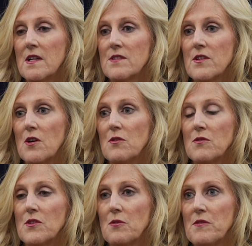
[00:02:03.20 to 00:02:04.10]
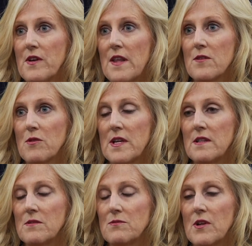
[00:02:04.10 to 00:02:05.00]
So you know we've gotten the
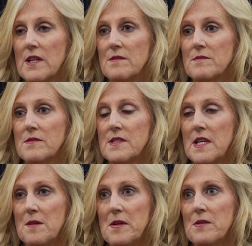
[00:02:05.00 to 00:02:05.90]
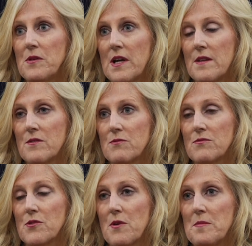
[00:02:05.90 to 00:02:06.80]
right right team in, we got the,
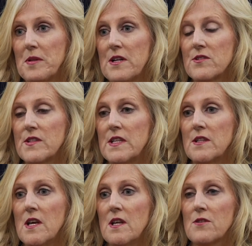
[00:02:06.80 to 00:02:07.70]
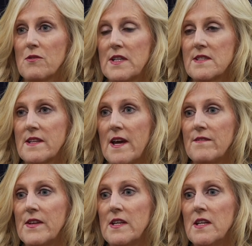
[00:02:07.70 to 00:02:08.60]
the right players in, the right
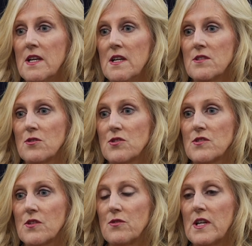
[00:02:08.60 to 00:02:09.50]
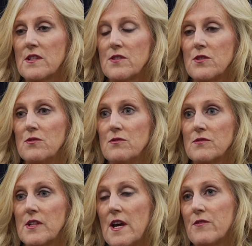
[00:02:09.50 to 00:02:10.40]
staff in. So it's just a credit to,
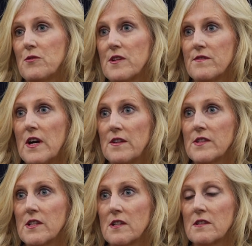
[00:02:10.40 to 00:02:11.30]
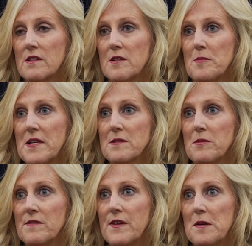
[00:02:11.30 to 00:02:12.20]
to everyone involved in our, in our
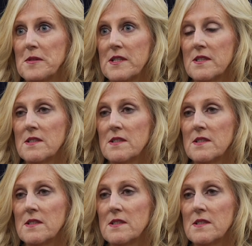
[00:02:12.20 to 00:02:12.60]
basketball family.